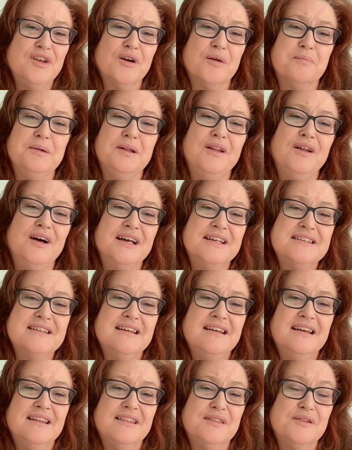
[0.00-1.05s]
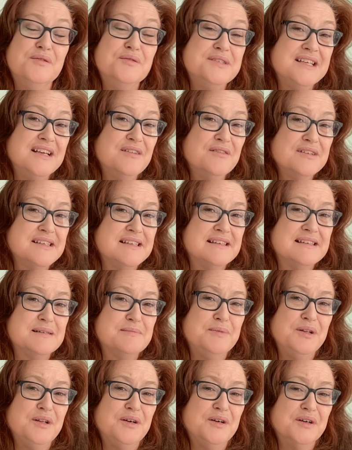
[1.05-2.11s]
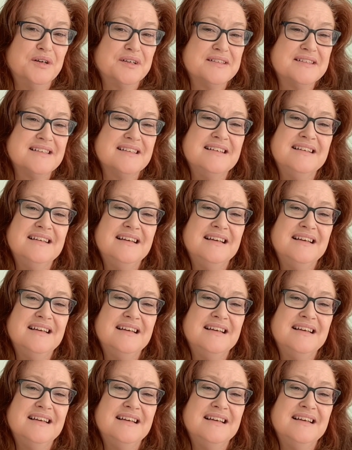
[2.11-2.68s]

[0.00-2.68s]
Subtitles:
your plot those irresistible hooks